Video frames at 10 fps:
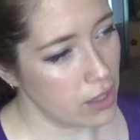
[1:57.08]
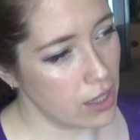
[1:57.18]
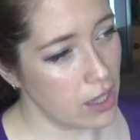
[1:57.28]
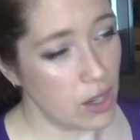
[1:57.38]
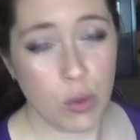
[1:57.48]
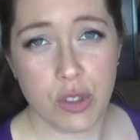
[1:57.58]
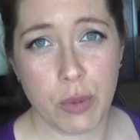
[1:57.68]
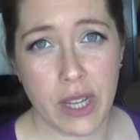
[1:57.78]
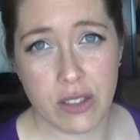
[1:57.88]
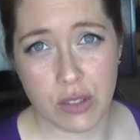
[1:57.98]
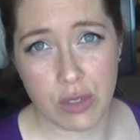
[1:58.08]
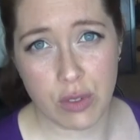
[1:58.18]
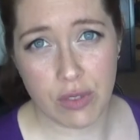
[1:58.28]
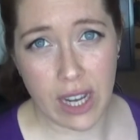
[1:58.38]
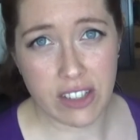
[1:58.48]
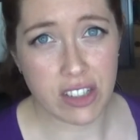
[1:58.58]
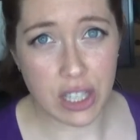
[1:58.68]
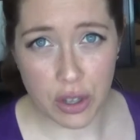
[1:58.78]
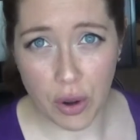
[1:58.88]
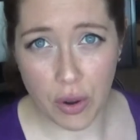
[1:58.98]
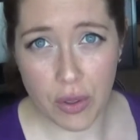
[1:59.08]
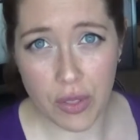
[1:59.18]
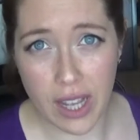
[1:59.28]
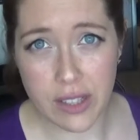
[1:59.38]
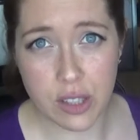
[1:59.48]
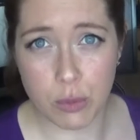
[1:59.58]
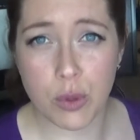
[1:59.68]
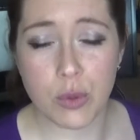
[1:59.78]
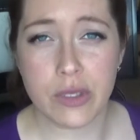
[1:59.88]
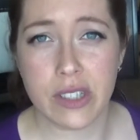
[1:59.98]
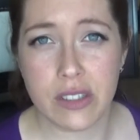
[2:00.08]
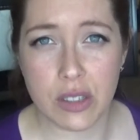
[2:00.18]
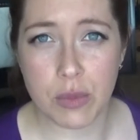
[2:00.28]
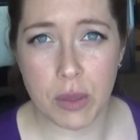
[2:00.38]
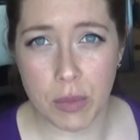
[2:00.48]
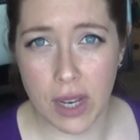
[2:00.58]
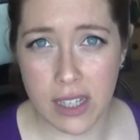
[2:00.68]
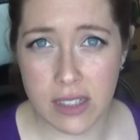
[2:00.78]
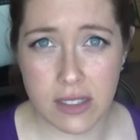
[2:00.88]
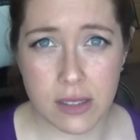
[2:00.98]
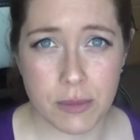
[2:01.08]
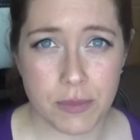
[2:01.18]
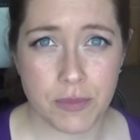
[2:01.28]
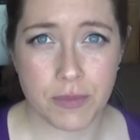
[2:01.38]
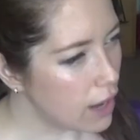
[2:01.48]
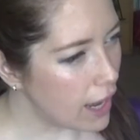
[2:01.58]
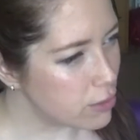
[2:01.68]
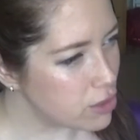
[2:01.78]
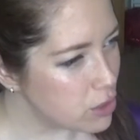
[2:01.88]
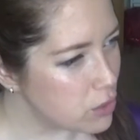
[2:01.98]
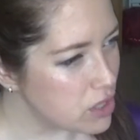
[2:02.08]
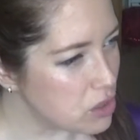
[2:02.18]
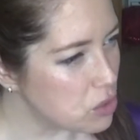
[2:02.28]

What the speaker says: it all depends on if you've actually got that support system in place. How do you deal